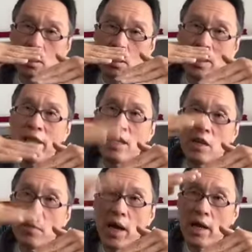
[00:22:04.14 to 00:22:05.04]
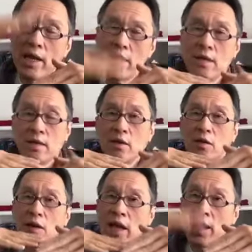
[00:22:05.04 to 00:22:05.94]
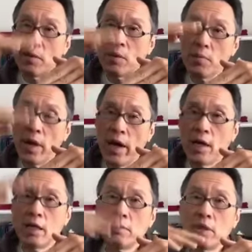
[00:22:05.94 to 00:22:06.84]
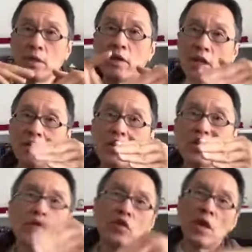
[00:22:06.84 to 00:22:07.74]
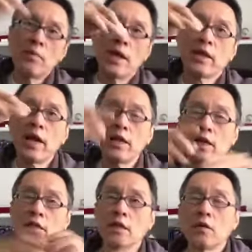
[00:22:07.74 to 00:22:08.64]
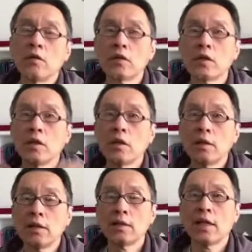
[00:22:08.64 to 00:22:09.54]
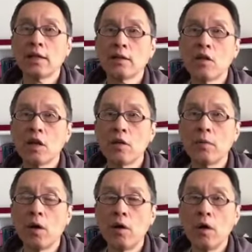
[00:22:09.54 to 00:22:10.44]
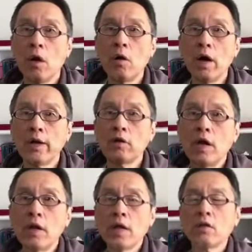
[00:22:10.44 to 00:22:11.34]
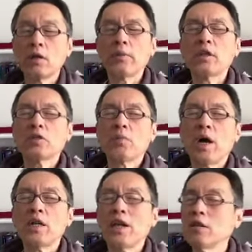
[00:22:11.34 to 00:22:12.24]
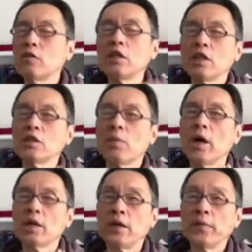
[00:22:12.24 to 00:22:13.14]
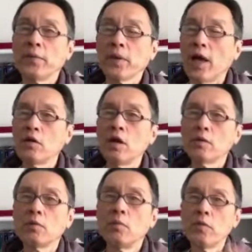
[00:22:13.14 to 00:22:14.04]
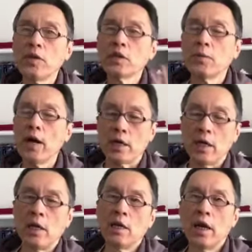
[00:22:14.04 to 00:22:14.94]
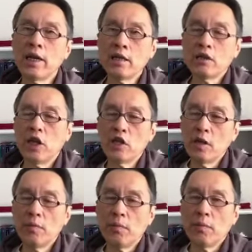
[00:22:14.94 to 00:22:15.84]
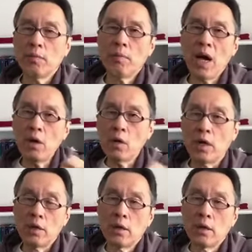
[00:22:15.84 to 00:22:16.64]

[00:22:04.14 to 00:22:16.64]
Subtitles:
layer by layer or element by element. You cannot just go jump like that, and then it's like talking about, oh, I don't have this body, I don't need this body, I don't have to move this body, I can generate power.